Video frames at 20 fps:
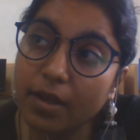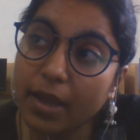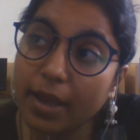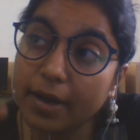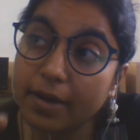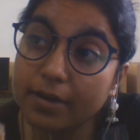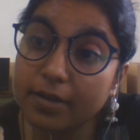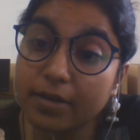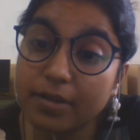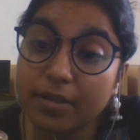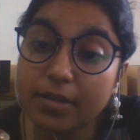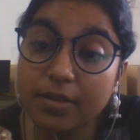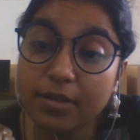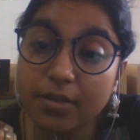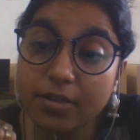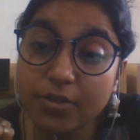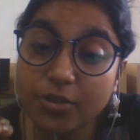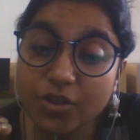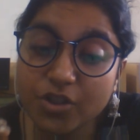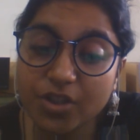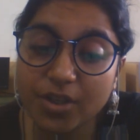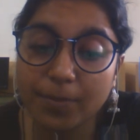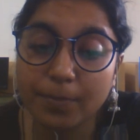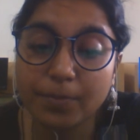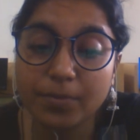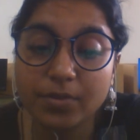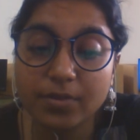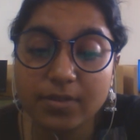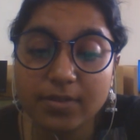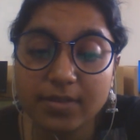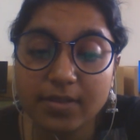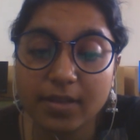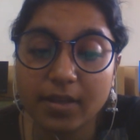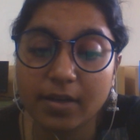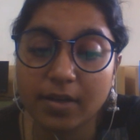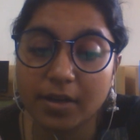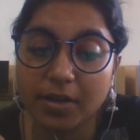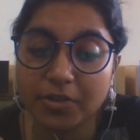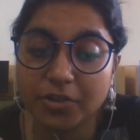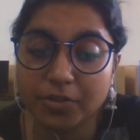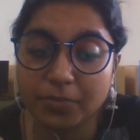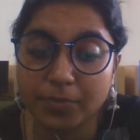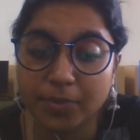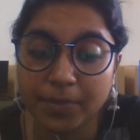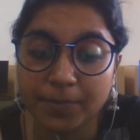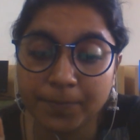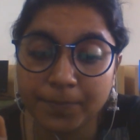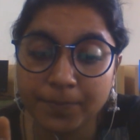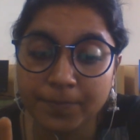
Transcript: anterior chambers anatomy.